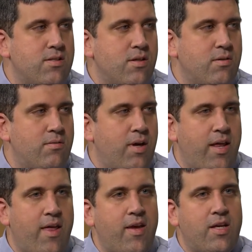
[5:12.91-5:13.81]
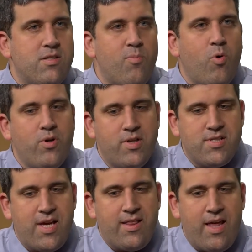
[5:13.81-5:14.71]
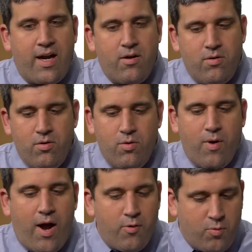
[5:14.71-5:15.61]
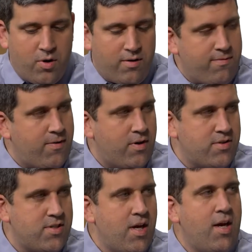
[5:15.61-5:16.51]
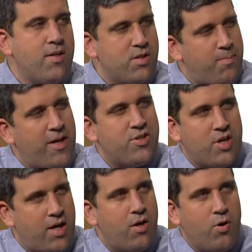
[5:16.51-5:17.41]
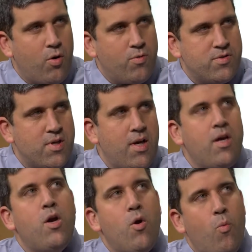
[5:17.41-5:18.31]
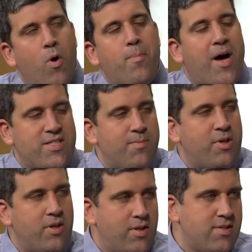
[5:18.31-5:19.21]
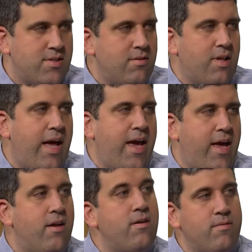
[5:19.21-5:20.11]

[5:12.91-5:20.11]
So I think it's important to set that groundwork first so the patient kind of knows what possibilities lie ahead.